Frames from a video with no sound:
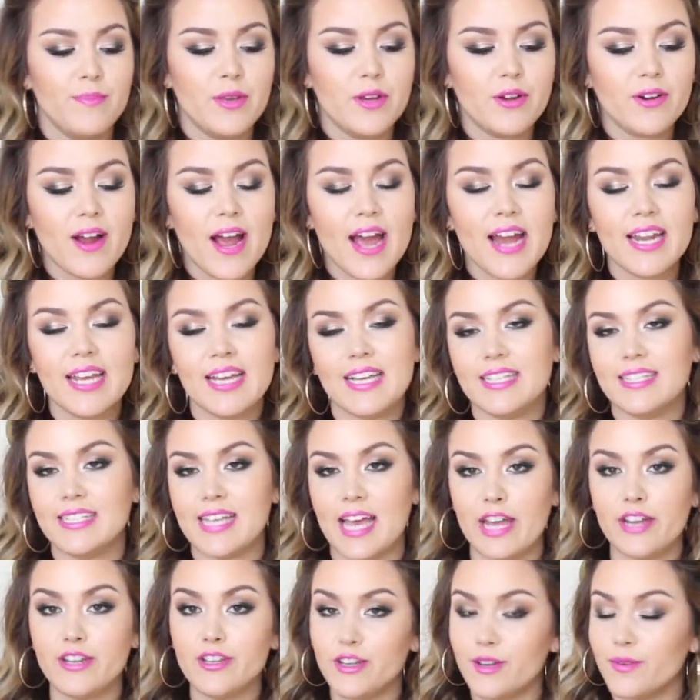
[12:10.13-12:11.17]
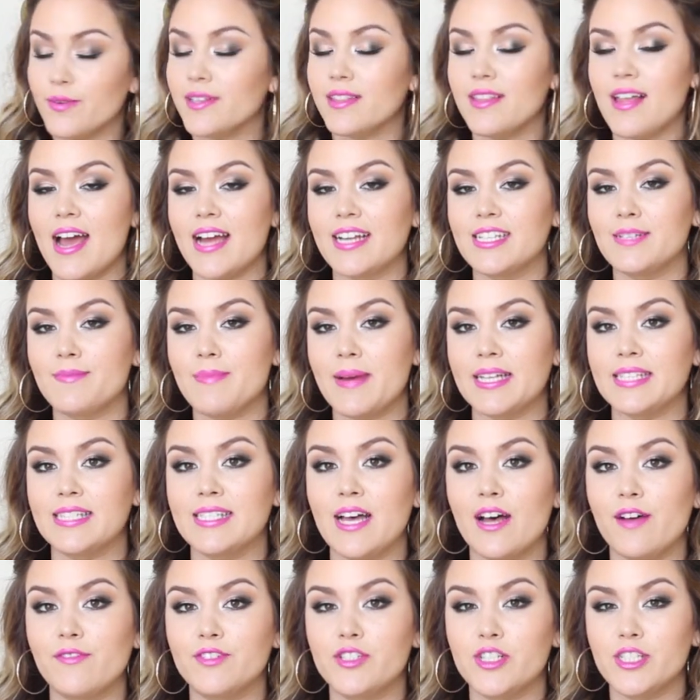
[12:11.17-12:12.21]
Murad is a newer line to
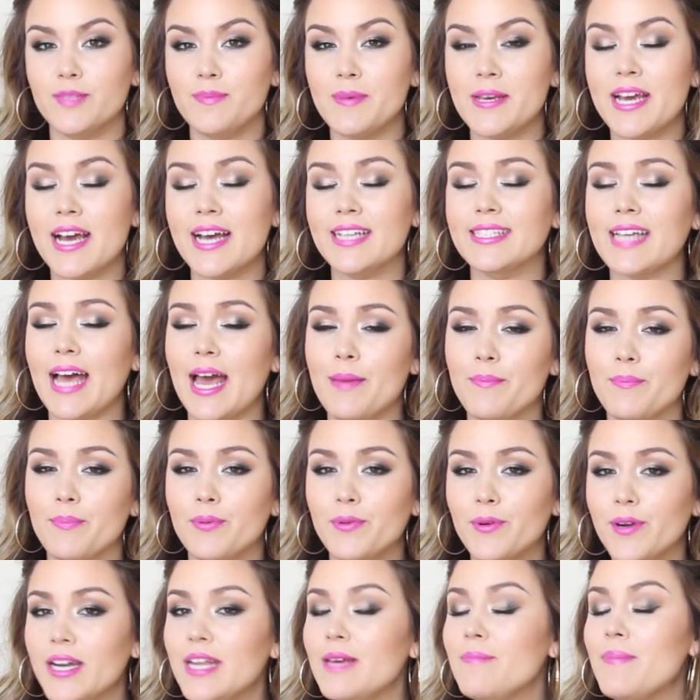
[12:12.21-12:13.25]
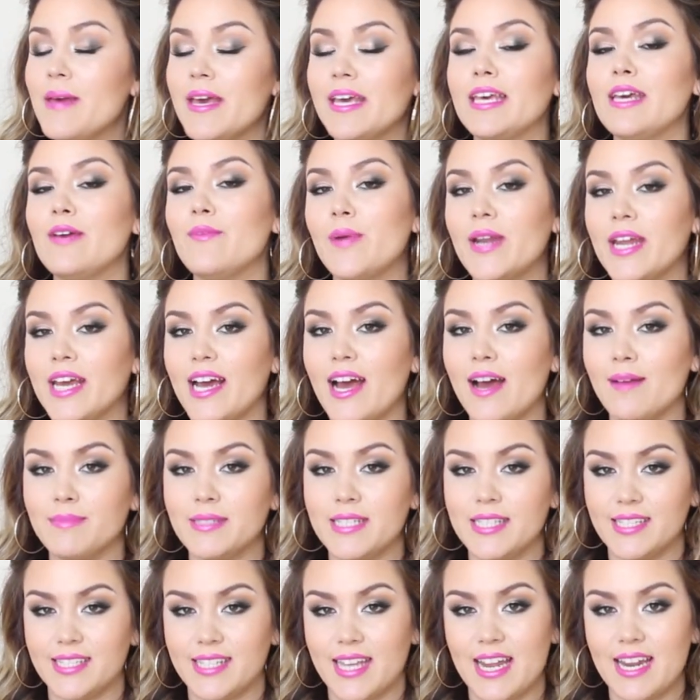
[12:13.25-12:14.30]
myself just because I'm pretty picky when it comes
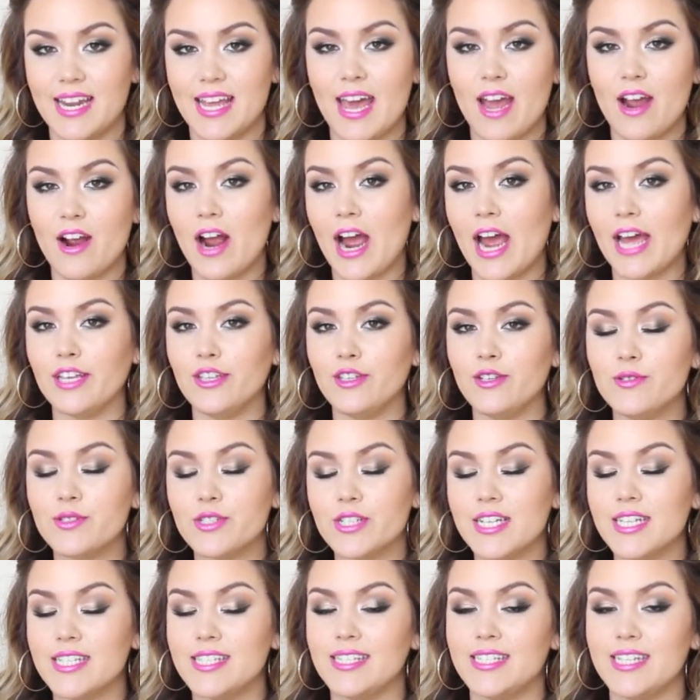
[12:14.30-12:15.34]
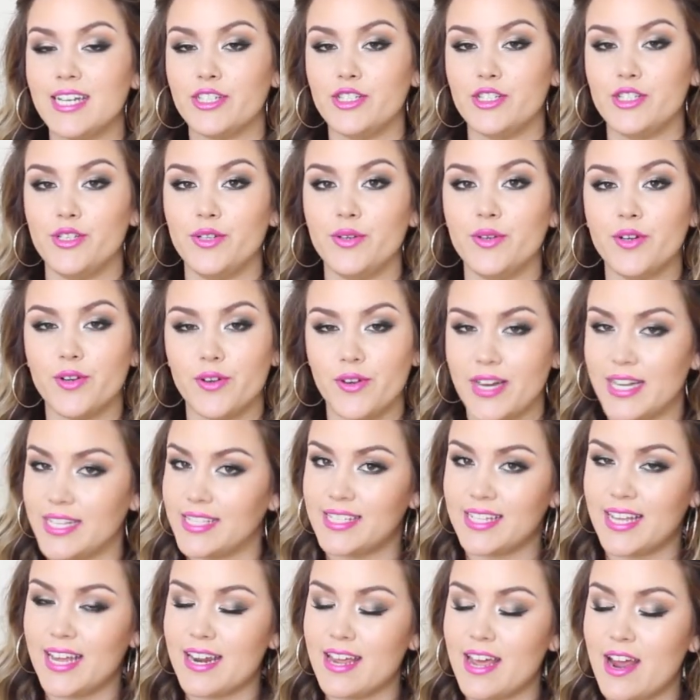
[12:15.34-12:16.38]
to skincare. I usually stick to Korean
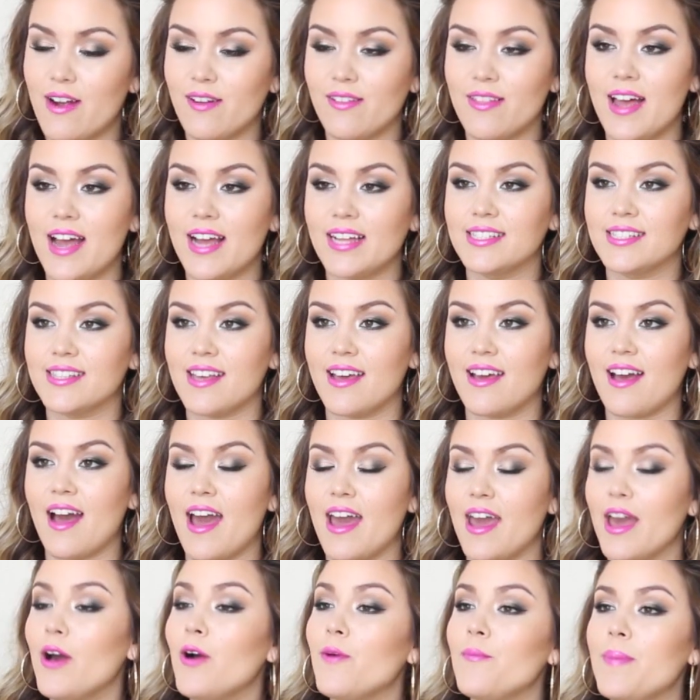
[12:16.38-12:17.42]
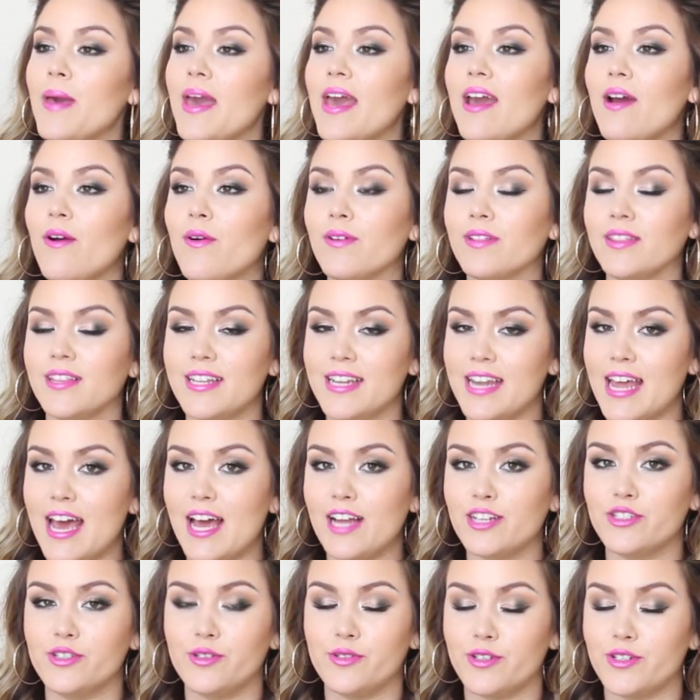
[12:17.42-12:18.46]
skincare lines like IOPE or
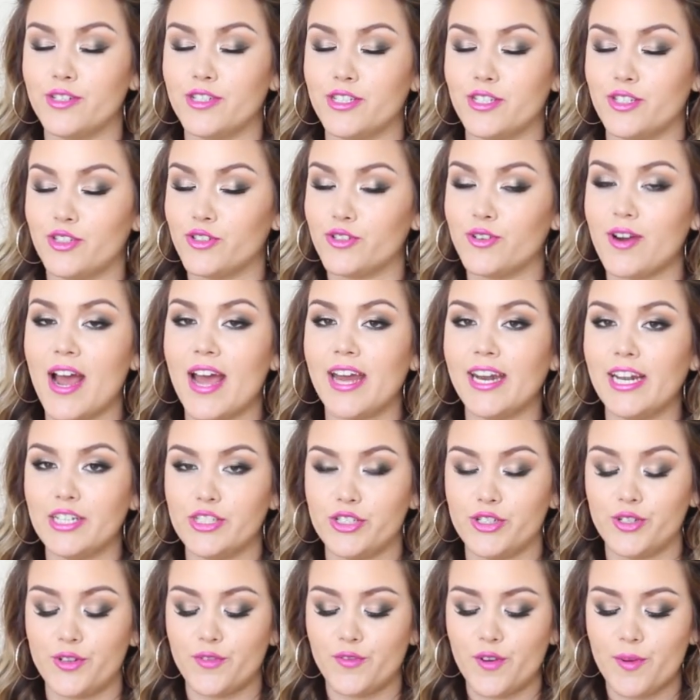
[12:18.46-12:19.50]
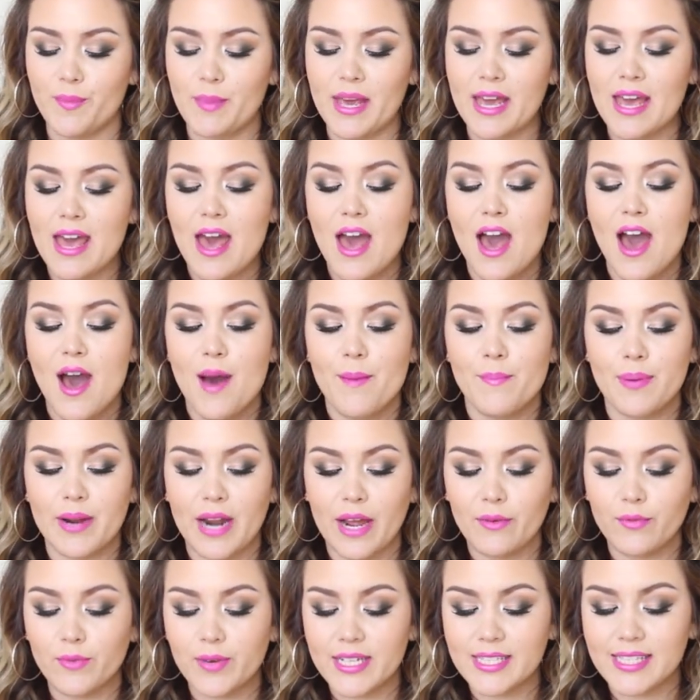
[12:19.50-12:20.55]
Laneige. Those are just tried and true for me, but
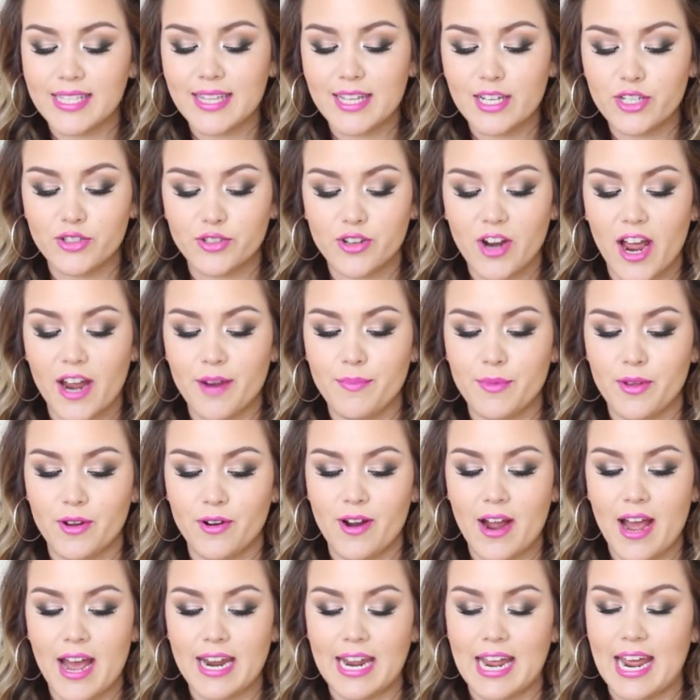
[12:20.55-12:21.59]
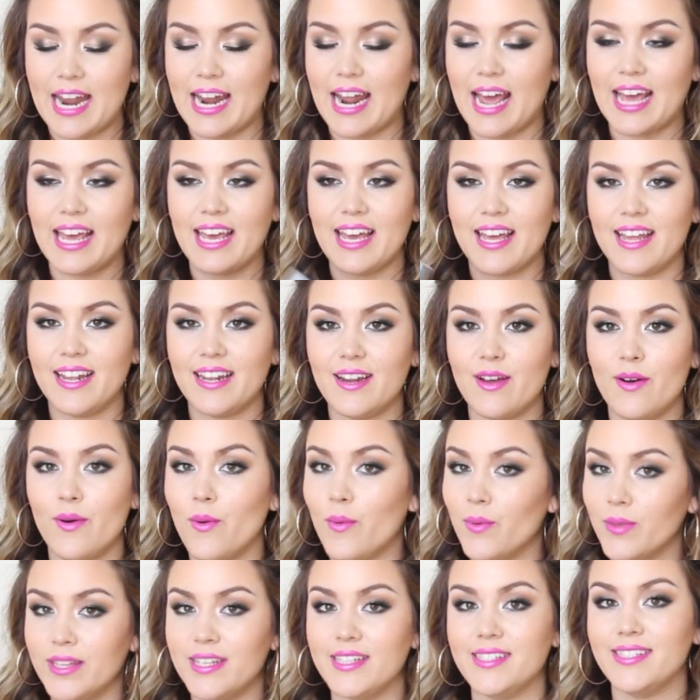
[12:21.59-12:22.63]
I recently tried Murad and I can
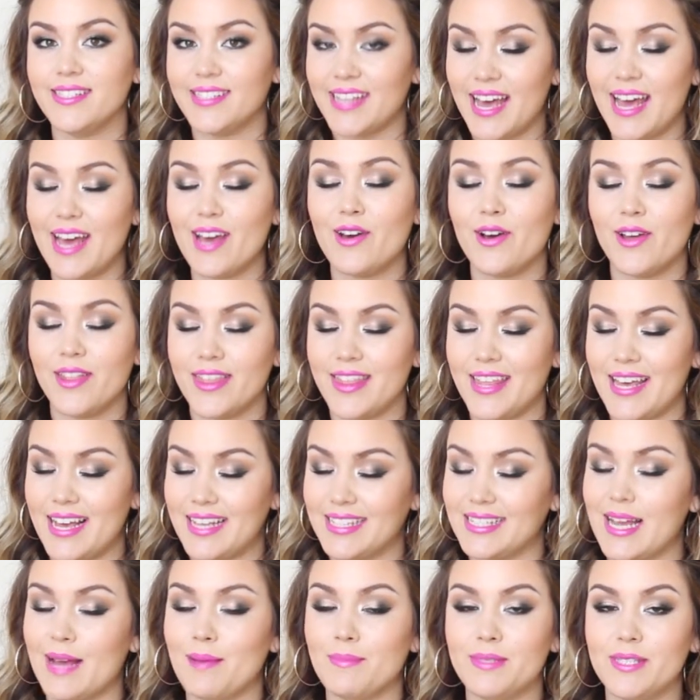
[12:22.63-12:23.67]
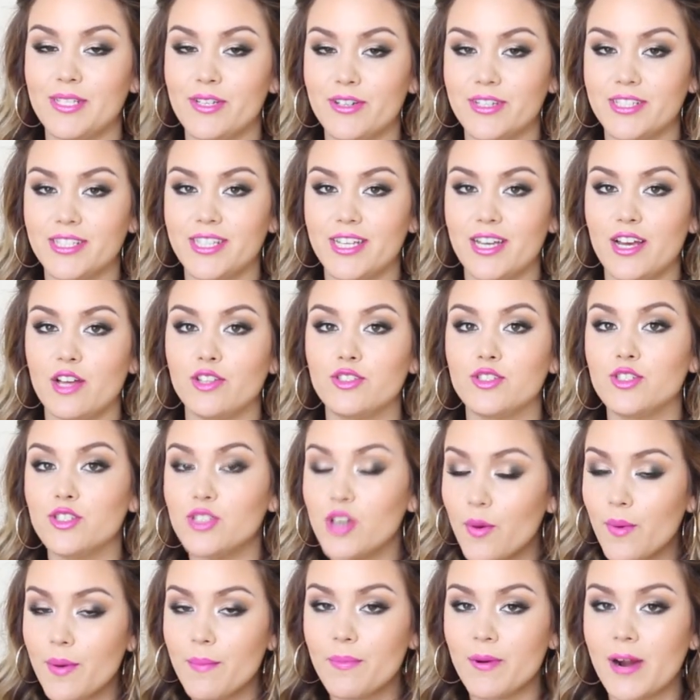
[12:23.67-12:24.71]
only say good things. I'm seriously
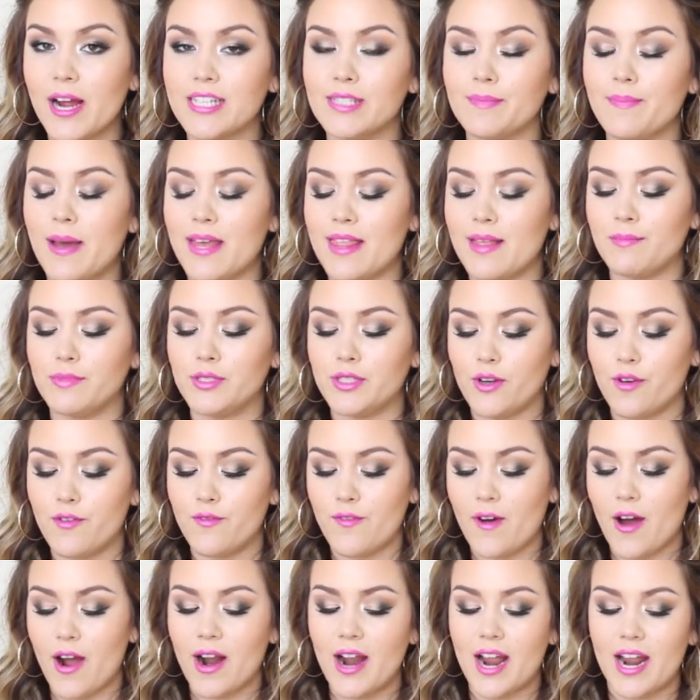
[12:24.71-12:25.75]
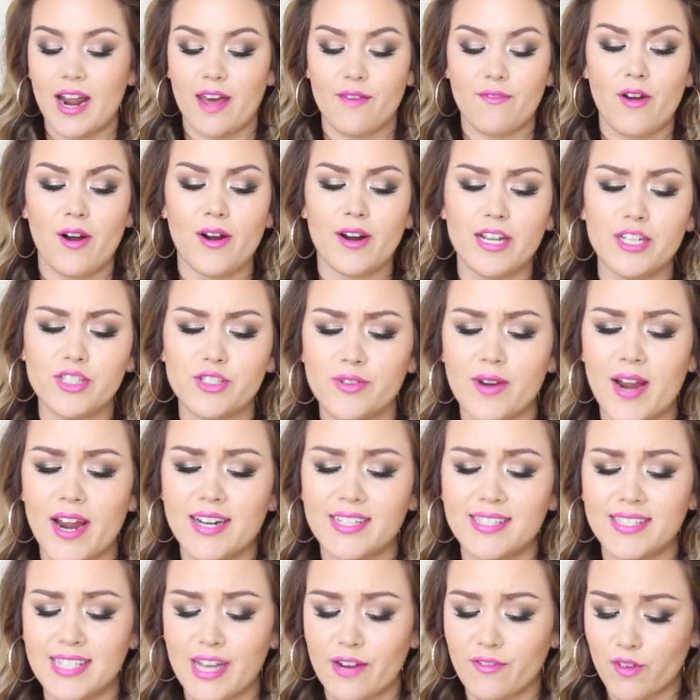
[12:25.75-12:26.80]
so impressed by them so far, and I've already
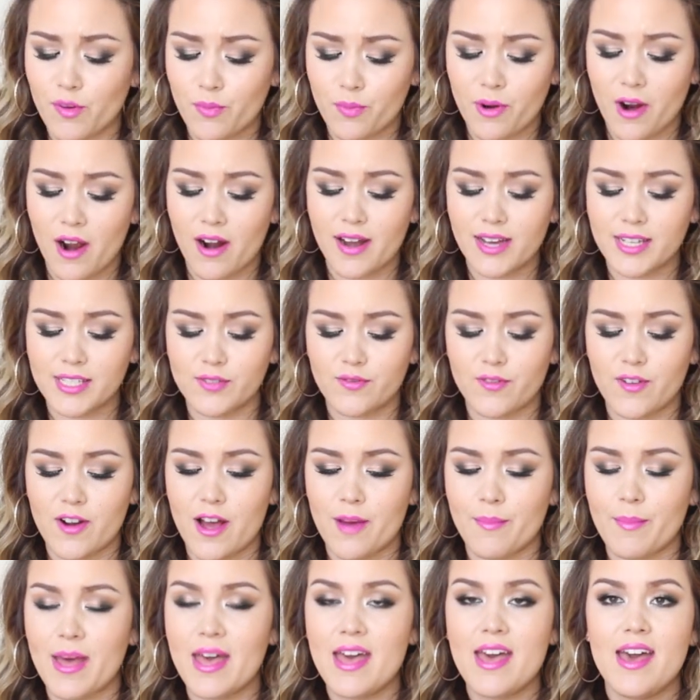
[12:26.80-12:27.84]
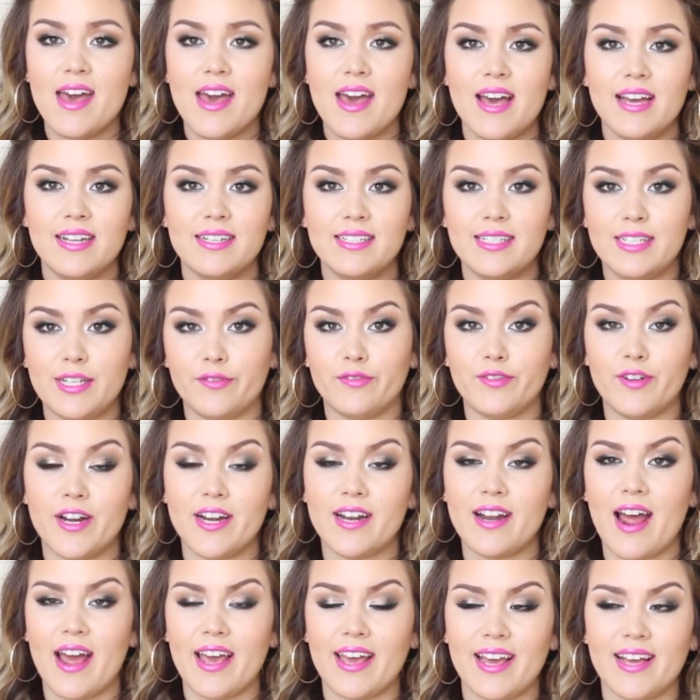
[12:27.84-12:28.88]
tried several products from
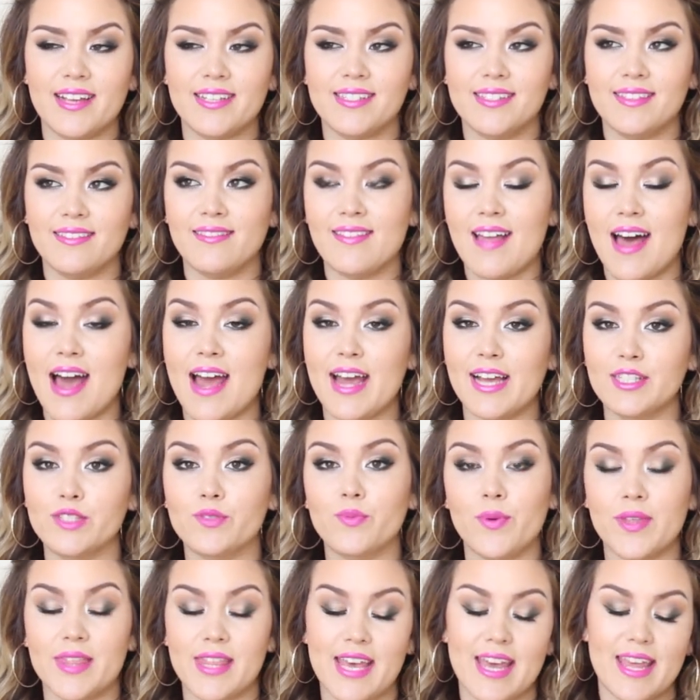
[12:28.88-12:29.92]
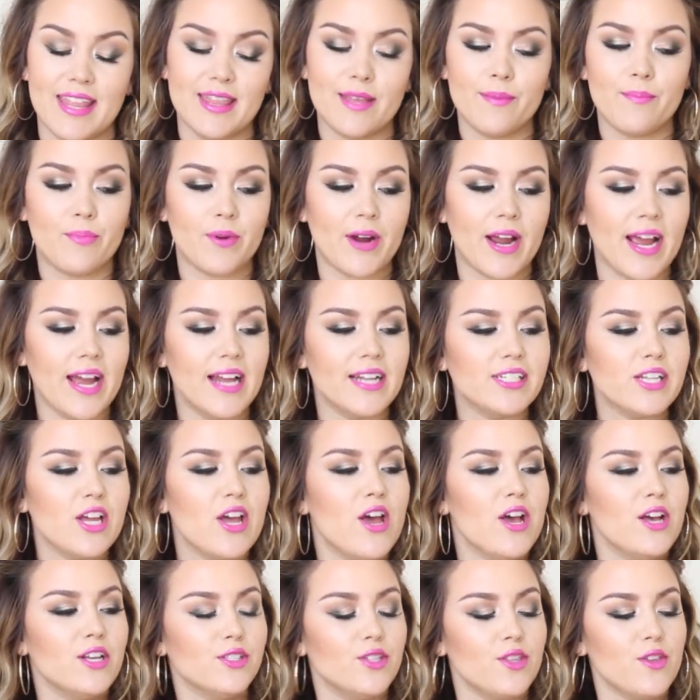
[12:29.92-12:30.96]
different, I guess, lines within the brand.
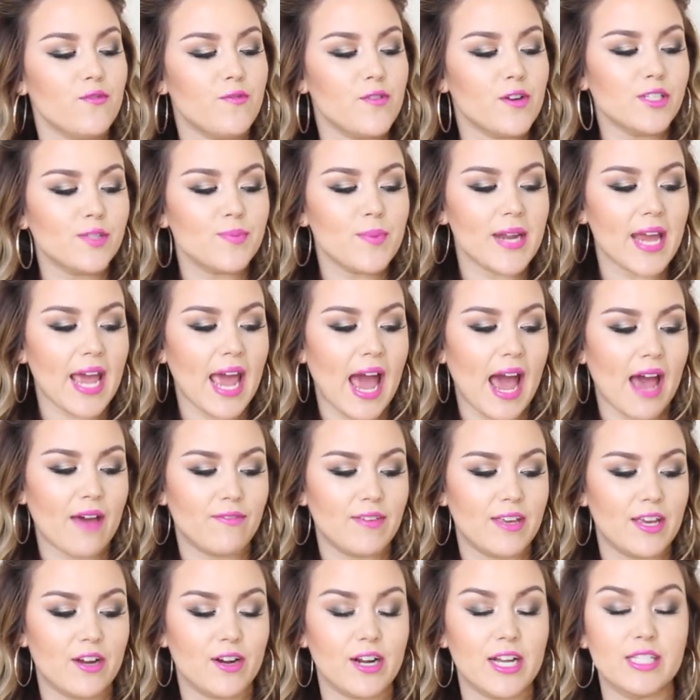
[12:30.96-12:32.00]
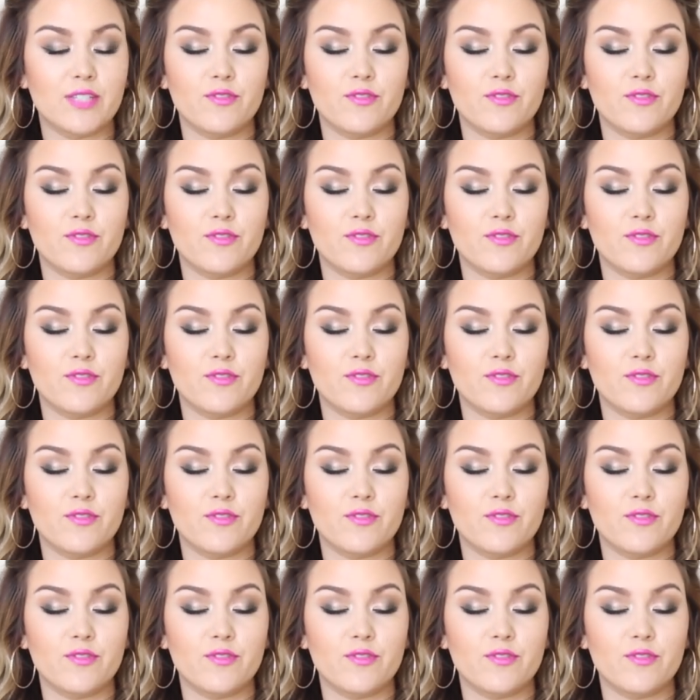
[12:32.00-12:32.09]
So the first one I have here